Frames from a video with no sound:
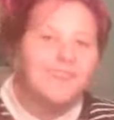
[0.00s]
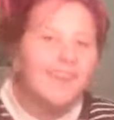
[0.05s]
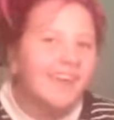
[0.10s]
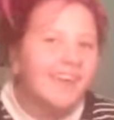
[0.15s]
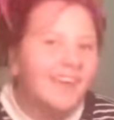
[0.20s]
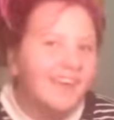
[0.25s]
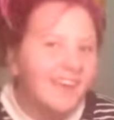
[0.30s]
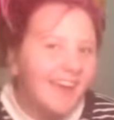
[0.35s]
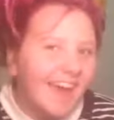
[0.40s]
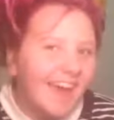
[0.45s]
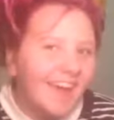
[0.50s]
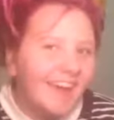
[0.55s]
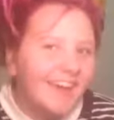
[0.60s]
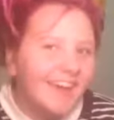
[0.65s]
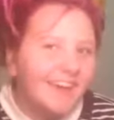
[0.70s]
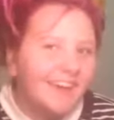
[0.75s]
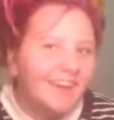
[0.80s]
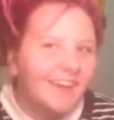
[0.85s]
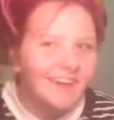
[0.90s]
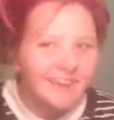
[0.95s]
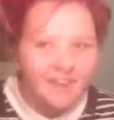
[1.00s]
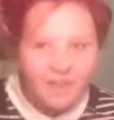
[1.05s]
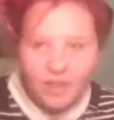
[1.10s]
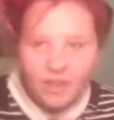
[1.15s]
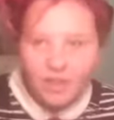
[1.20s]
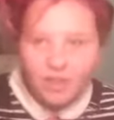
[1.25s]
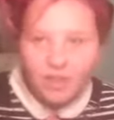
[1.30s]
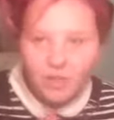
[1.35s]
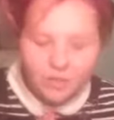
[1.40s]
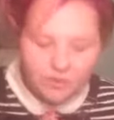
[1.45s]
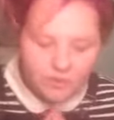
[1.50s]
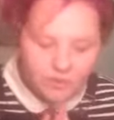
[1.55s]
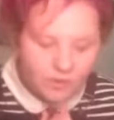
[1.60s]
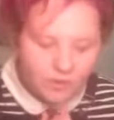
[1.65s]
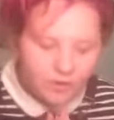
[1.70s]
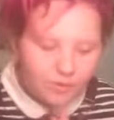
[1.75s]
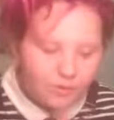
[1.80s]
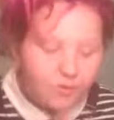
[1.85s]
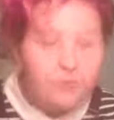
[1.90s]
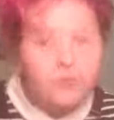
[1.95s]
Yeah,
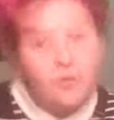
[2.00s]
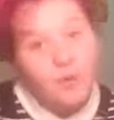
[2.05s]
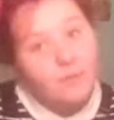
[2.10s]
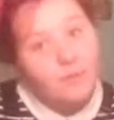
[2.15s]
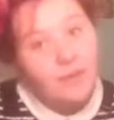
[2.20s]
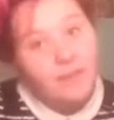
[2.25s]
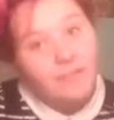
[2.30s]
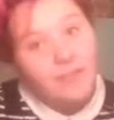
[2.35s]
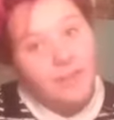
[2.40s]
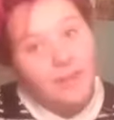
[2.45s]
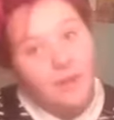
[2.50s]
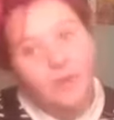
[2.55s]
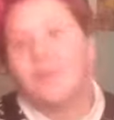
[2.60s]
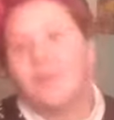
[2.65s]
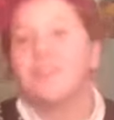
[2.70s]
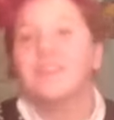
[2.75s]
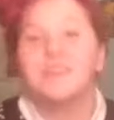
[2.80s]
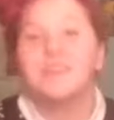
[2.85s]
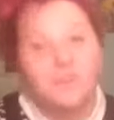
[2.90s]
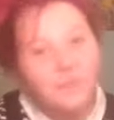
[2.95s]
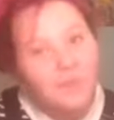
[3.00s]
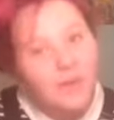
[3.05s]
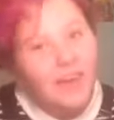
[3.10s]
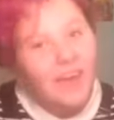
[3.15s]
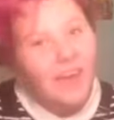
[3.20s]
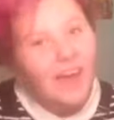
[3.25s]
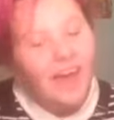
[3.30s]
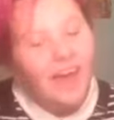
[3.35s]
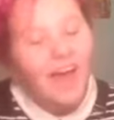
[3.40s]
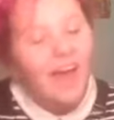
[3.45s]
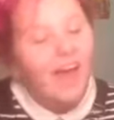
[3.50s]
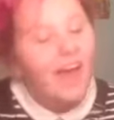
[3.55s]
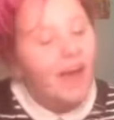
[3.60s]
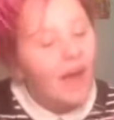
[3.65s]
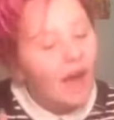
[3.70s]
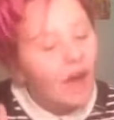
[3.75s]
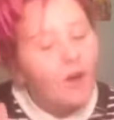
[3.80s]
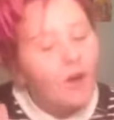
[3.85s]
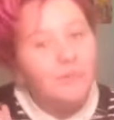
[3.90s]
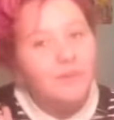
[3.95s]
so for my video this week,
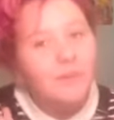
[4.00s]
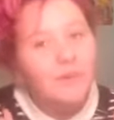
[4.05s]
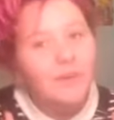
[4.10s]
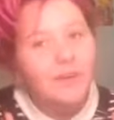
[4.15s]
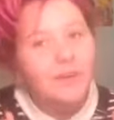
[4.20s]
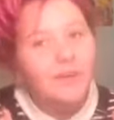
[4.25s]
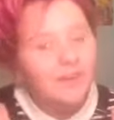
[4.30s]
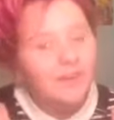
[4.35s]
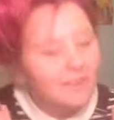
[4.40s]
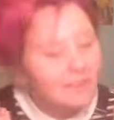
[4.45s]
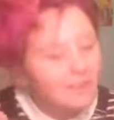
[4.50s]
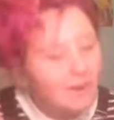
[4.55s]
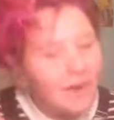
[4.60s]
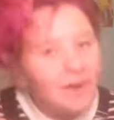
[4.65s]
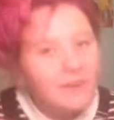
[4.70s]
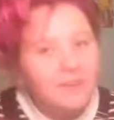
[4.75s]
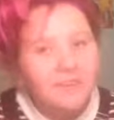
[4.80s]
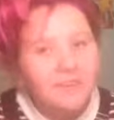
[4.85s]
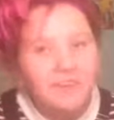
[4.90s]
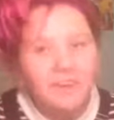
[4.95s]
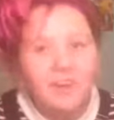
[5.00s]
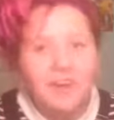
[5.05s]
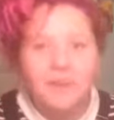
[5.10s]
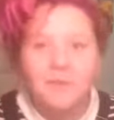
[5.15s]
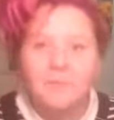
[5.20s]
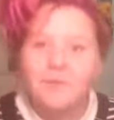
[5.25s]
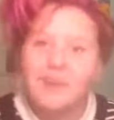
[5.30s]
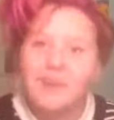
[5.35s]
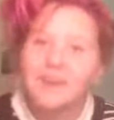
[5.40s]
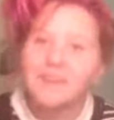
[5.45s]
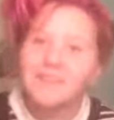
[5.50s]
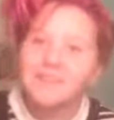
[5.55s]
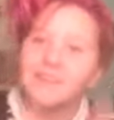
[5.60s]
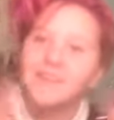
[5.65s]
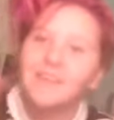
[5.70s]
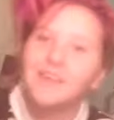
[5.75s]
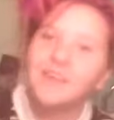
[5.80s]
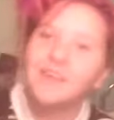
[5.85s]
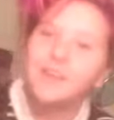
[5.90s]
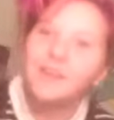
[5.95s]
I'll be doing the vinyl tag, because
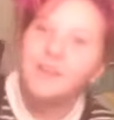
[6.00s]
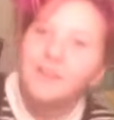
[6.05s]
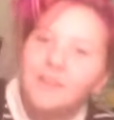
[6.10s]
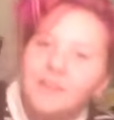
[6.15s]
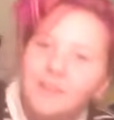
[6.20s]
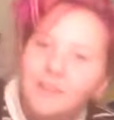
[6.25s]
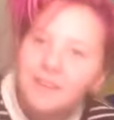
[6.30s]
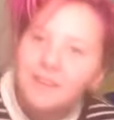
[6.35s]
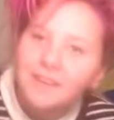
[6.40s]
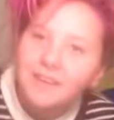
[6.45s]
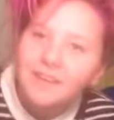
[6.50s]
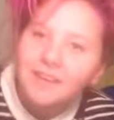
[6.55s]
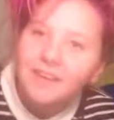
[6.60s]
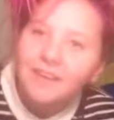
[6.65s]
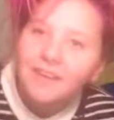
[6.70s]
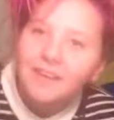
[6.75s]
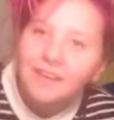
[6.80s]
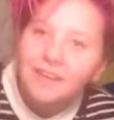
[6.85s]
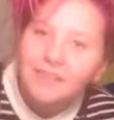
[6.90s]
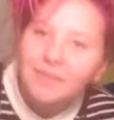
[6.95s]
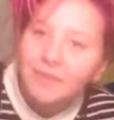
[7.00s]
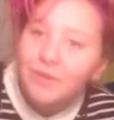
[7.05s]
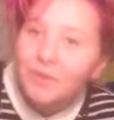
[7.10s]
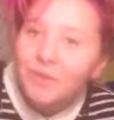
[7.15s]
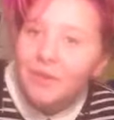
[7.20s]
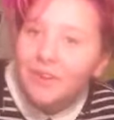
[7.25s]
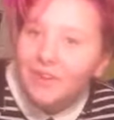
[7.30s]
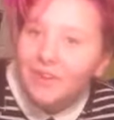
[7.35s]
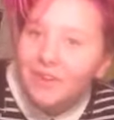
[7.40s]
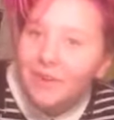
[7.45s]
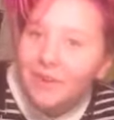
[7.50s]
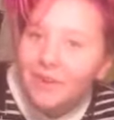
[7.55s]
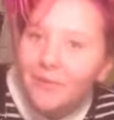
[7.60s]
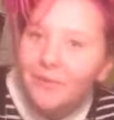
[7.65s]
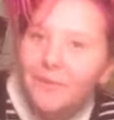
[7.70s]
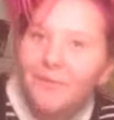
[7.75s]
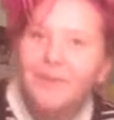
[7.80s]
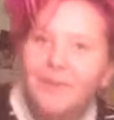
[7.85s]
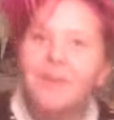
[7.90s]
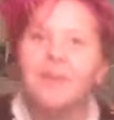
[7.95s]
if you didn't
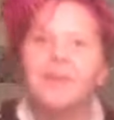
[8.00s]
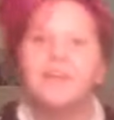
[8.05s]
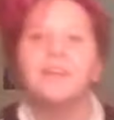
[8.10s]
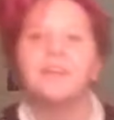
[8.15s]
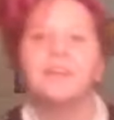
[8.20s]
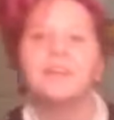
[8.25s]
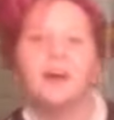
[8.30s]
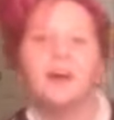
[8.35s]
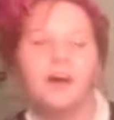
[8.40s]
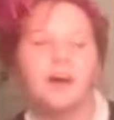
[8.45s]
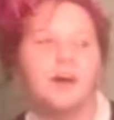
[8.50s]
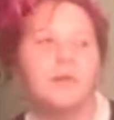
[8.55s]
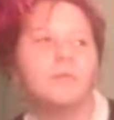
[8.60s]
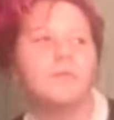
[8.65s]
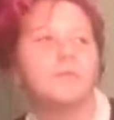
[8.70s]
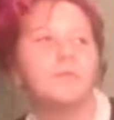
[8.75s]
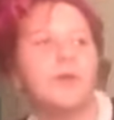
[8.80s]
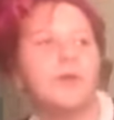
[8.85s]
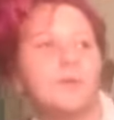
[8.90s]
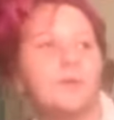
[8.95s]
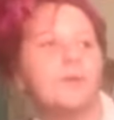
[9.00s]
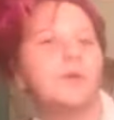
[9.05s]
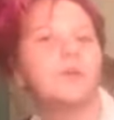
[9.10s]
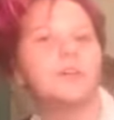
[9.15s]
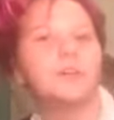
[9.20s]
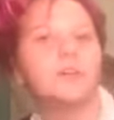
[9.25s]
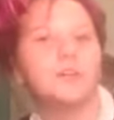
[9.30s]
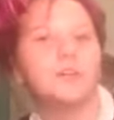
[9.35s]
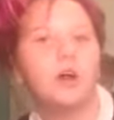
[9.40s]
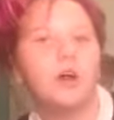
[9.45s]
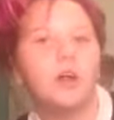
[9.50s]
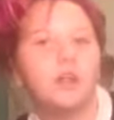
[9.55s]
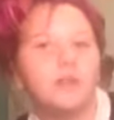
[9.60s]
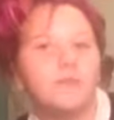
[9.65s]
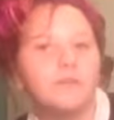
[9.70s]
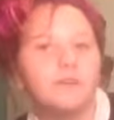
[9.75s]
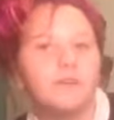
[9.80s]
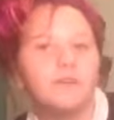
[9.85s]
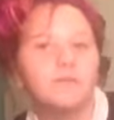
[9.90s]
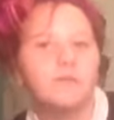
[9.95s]
know, all
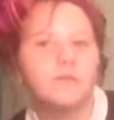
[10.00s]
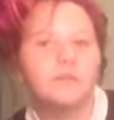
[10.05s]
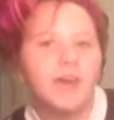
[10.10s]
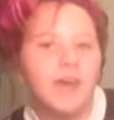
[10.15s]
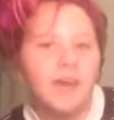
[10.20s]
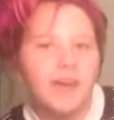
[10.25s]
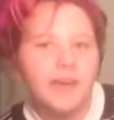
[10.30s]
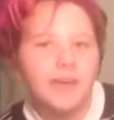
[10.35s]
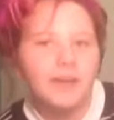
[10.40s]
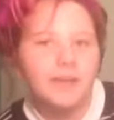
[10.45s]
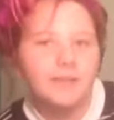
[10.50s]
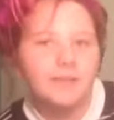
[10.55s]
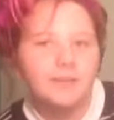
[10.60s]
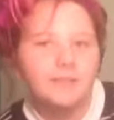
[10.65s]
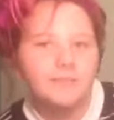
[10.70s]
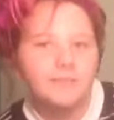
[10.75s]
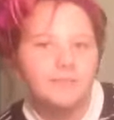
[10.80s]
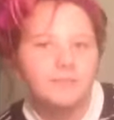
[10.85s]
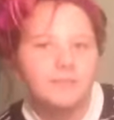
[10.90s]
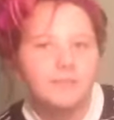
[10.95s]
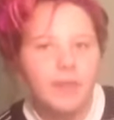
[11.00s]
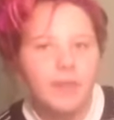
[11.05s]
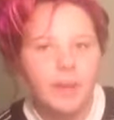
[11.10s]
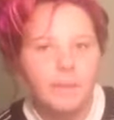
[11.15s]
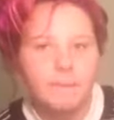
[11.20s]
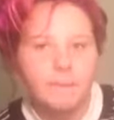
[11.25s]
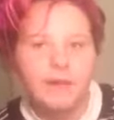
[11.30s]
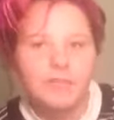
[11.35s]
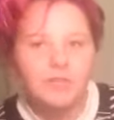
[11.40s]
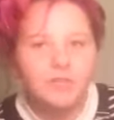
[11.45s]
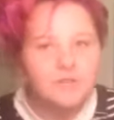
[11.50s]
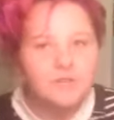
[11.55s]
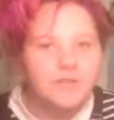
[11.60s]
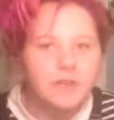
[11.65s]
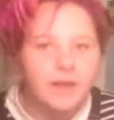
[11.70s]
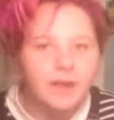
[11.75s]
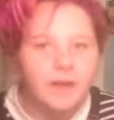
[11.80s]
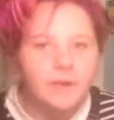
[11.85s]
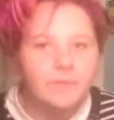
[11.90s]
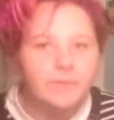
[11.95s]
of us were tagged by
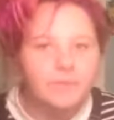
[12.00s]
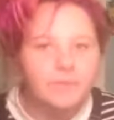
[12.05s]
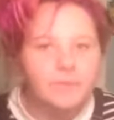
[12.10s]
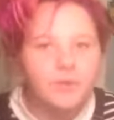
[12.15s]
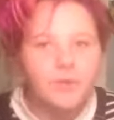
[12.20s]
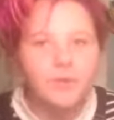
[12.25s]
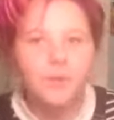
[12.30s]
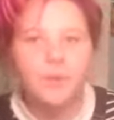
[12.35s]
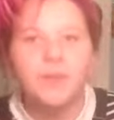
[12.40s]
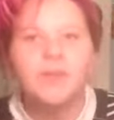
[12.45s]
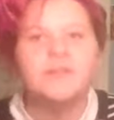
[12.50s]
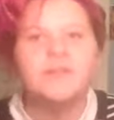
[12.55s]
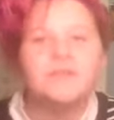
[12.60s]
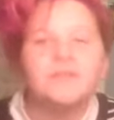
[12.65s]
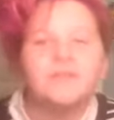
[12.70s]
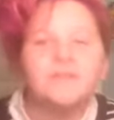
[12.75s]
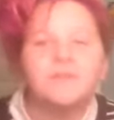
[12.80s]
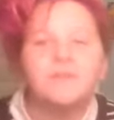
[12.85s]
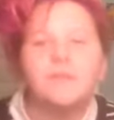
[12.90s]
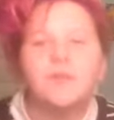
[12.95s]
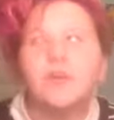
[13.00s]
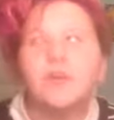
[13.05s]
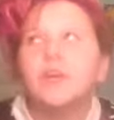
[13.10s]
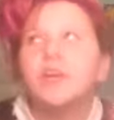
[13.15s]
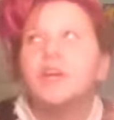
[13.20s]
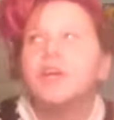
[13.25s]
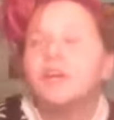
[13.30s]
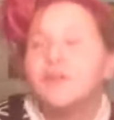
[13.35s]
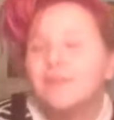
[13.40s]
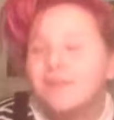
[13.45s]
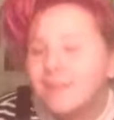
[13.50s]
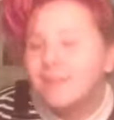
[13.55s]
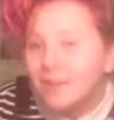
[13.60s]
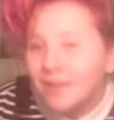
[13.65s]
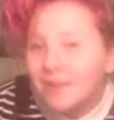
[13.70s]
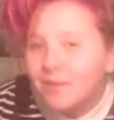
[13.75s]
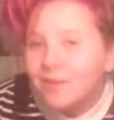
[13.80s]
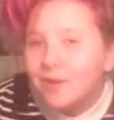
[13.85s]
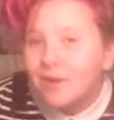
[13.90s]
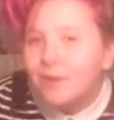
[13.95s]
Jessica to do this, so
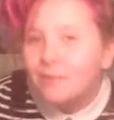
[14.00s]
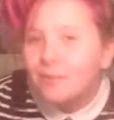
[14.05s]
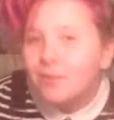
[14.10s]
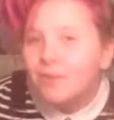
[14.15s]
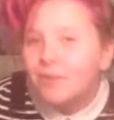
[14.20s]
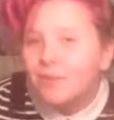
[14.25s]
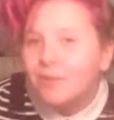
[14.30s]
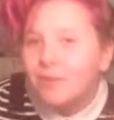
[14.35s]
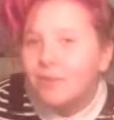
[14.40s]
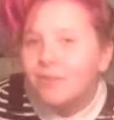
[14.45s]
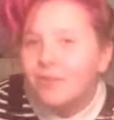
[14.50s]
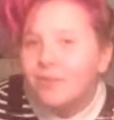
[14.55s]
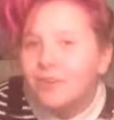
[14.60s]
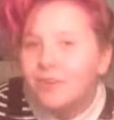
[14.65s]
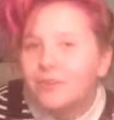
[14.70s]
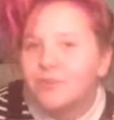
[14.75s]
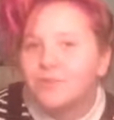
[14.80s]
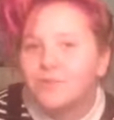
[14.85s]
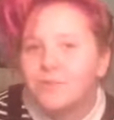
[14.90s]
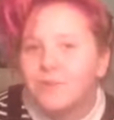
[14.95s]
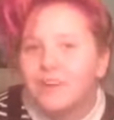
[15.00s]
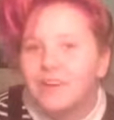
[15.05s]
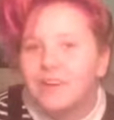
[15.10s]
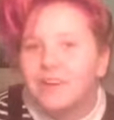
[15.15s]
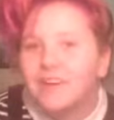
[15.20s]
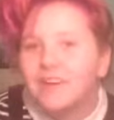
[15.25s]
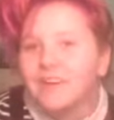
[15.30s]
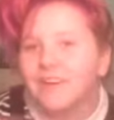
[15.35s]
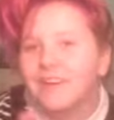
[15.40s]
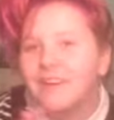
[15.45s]
that's what I'm doing with my video this week.